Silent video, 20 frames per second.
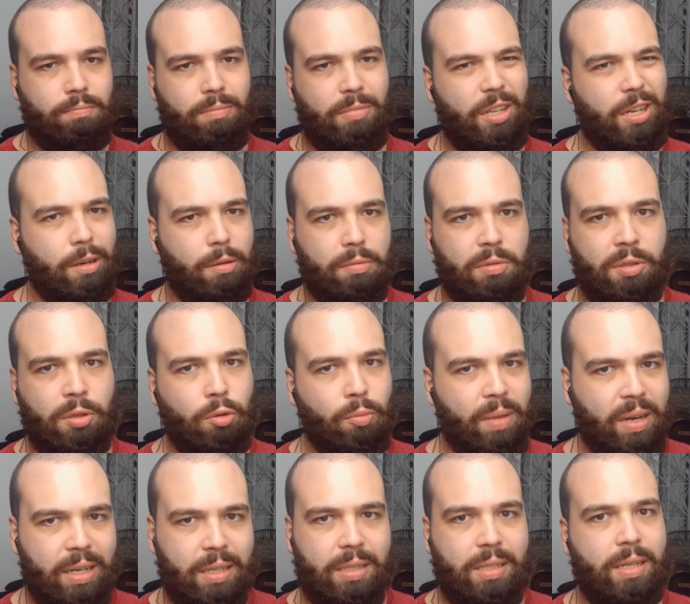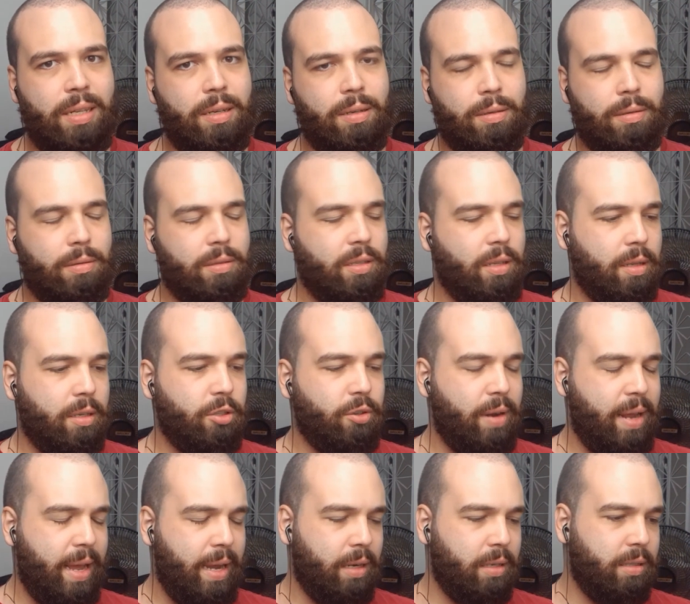you know two minutes in to the
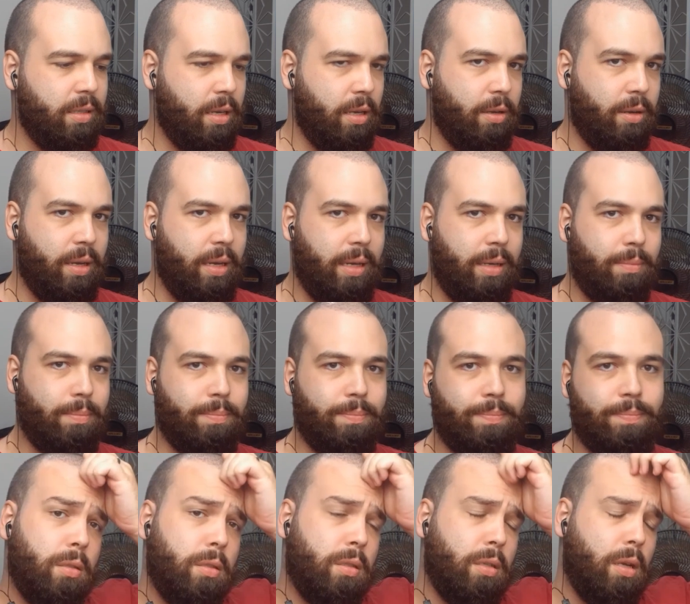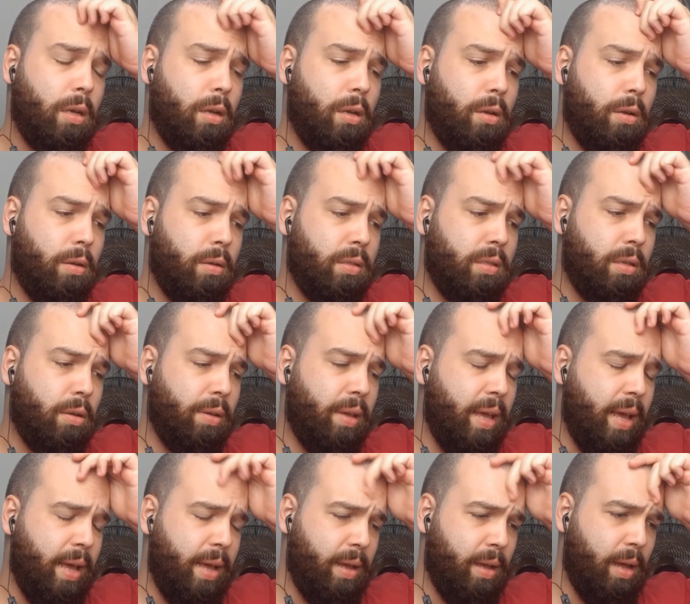track so um so so
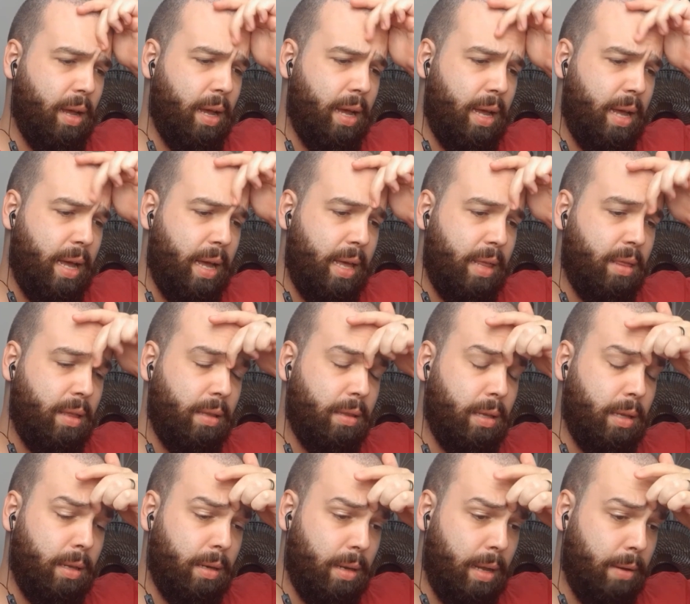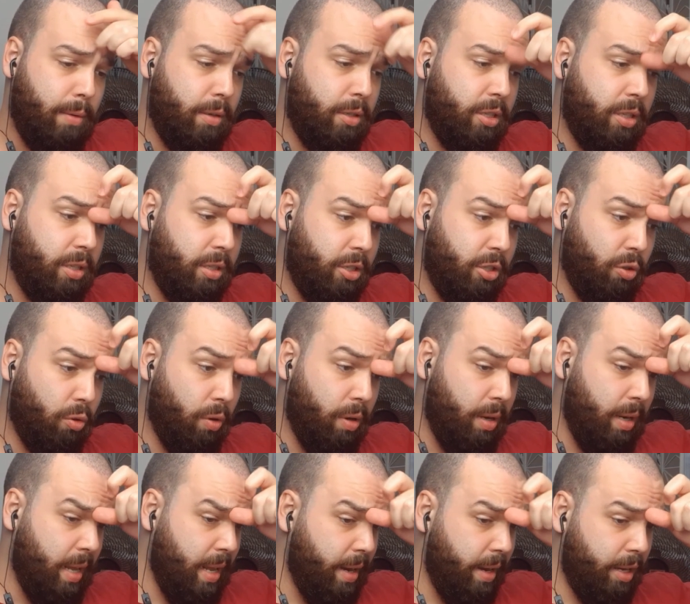yeah uh, i think that i would just
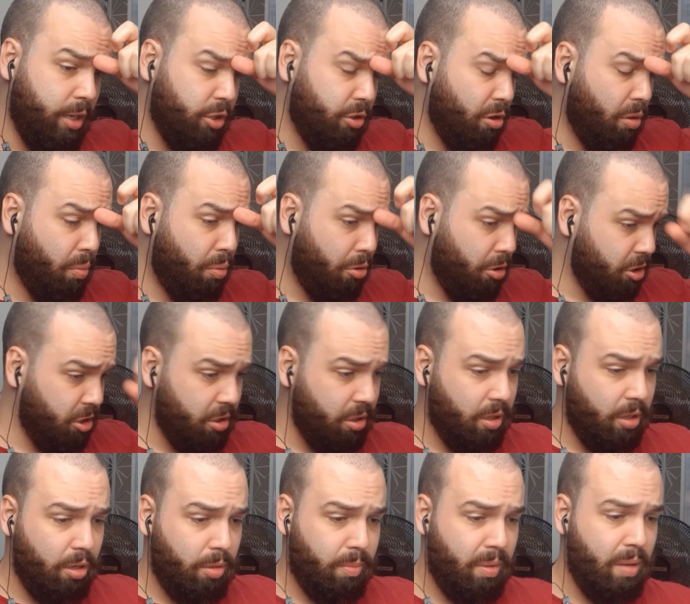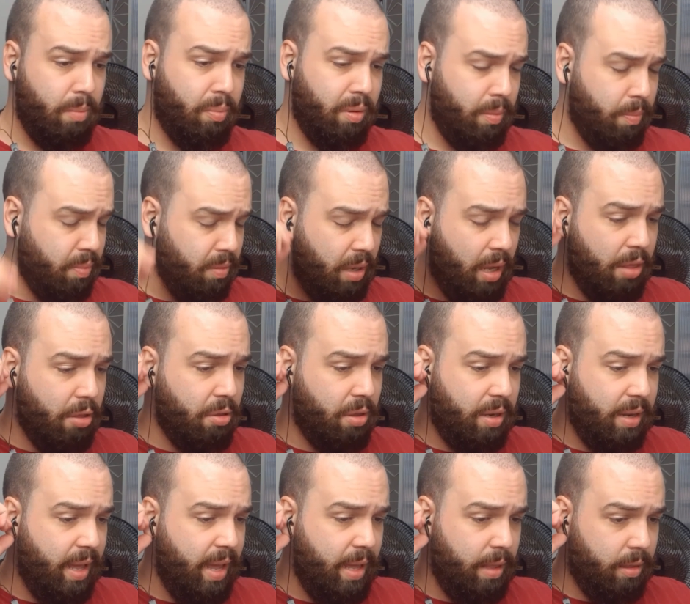shorten that intro portion a little bit but other
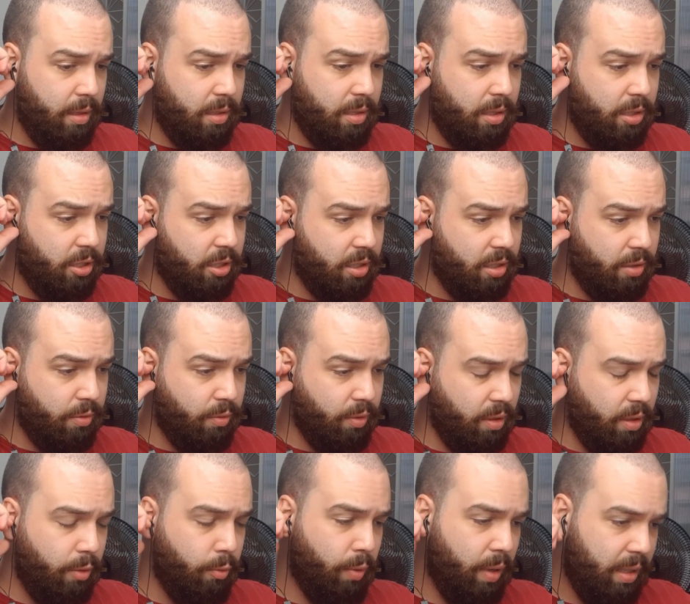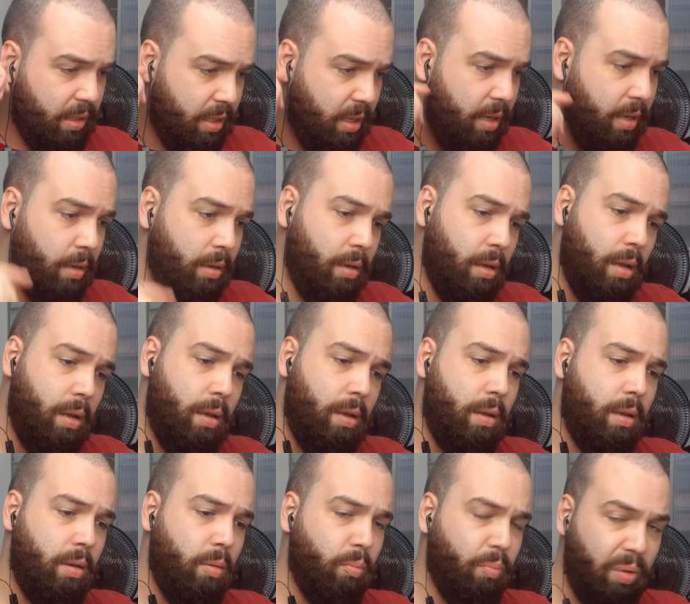than that this is just a really well done
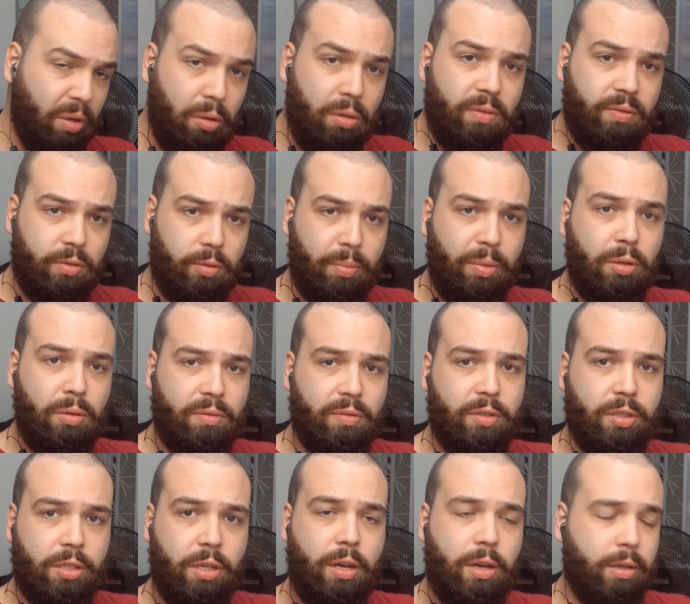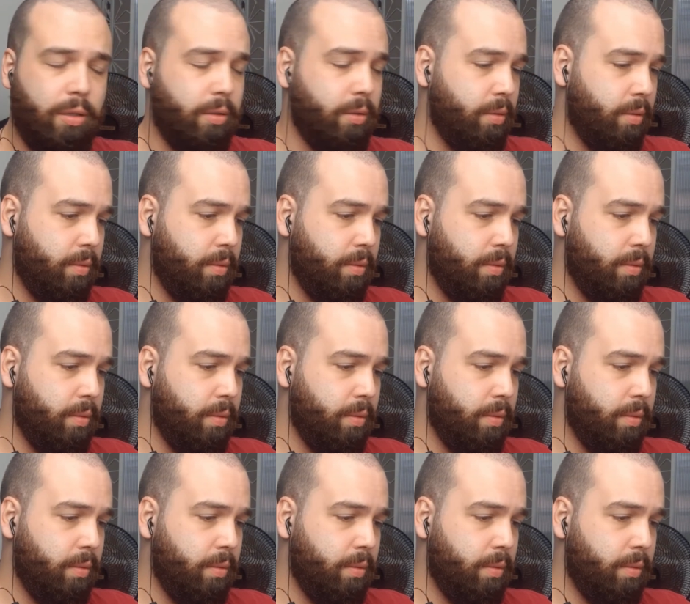beautiful, beautiful song.